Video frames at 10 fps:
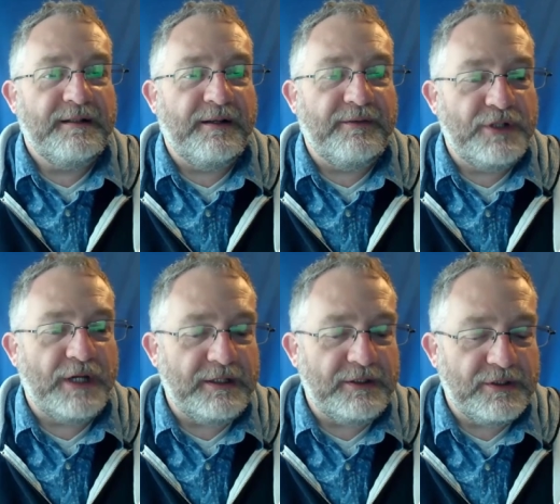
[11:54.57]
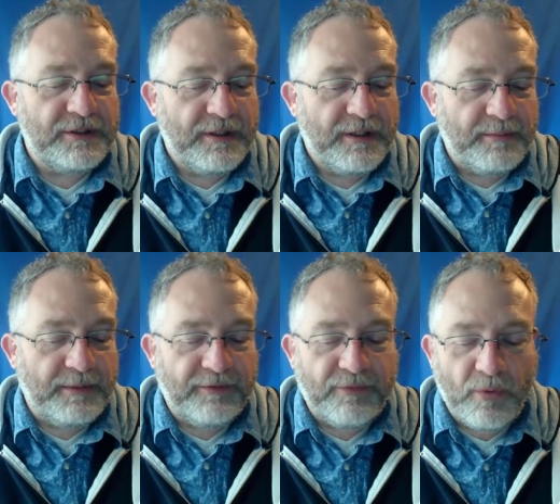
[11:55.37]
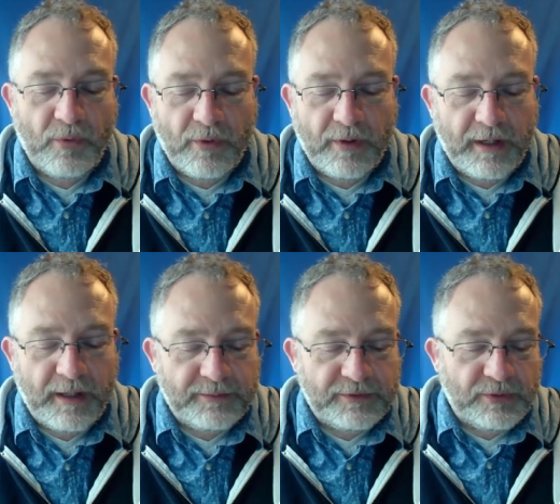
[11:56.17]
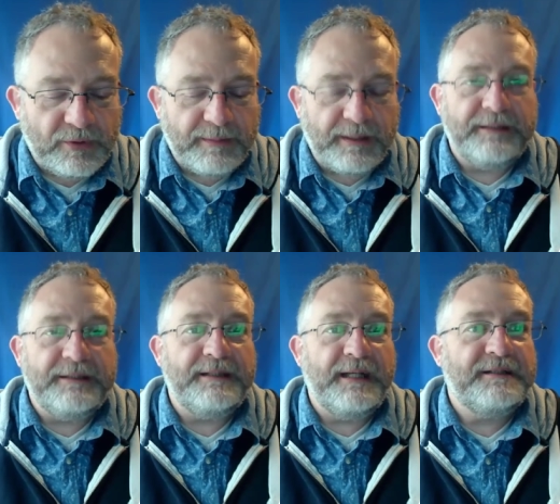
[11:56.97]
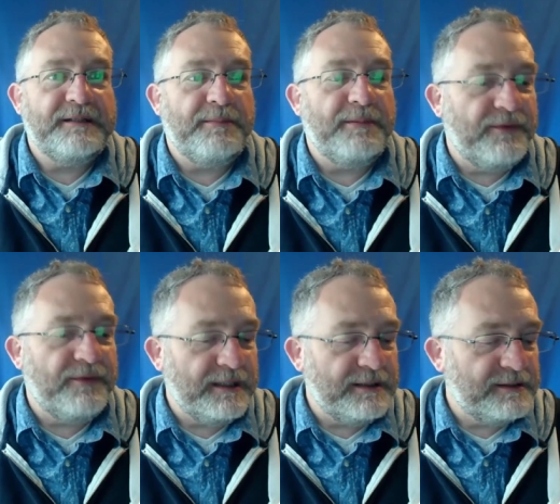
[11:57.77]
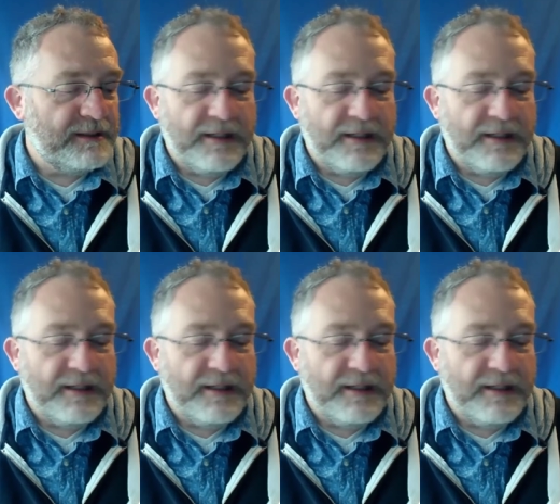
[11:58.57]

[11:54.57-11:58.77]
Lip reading: of change before talking about these next couple of things.